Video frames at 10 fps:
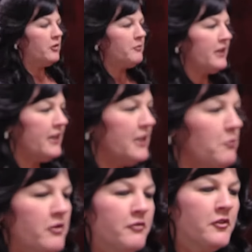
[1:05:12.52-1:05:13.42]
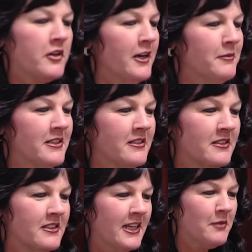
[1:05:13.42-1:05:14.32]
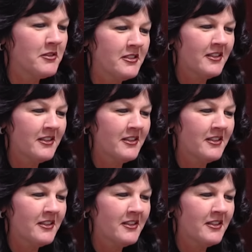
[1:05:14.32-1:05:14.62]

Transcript: won't be any more food coming to the table